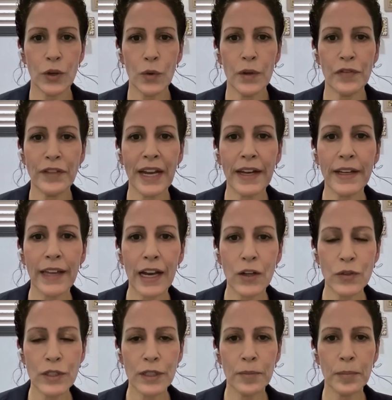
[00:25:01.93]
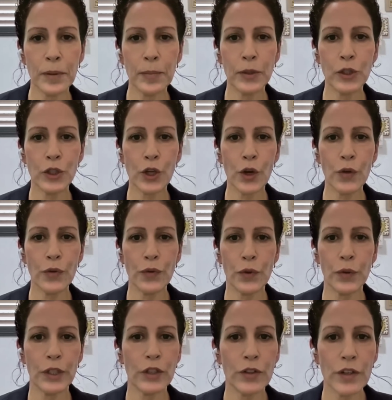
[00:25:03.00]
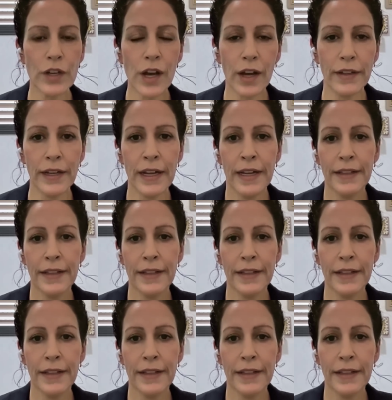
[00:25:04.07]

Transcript: if they allow some people to go through it or not.